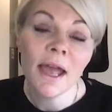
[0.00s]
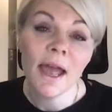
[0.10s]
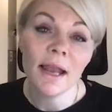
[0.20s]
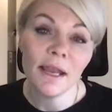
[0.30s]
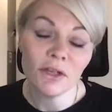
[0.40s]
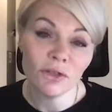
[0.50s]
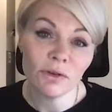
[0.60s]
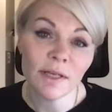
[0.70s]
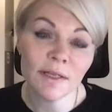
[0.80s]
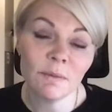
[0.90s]
unless you're
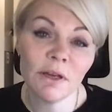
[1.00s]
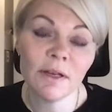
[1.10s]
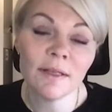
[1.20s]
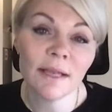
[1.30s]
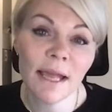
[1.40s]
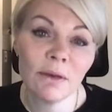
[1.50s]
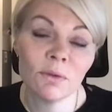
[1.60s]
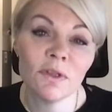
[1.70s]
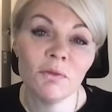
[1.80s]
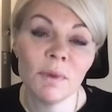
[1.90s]
an experienced
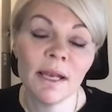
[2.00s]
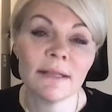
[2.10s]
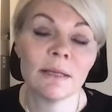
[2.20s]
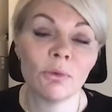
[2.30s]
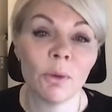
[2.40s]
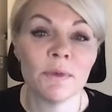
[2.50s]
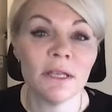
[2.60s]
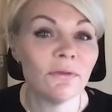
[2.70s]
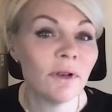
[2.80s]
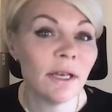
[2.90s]
landlord, so you've been letting property
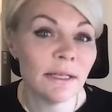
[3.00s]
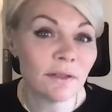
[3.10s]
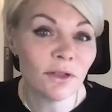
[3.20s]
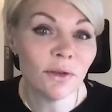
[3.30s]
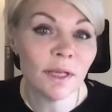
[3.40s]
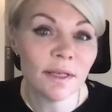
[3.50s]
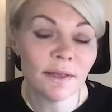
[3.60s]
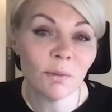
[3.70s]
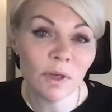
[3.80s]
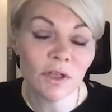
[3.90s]
for at least 2 years,
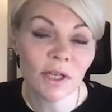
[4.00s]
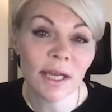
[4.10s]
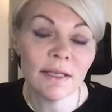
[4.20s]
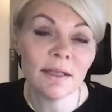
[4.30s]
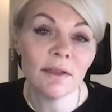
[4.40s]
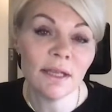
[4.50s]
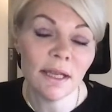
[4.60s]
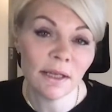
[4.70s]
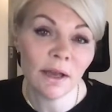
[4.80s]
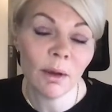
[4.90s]
in which case the
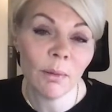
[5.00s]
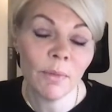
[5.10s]
income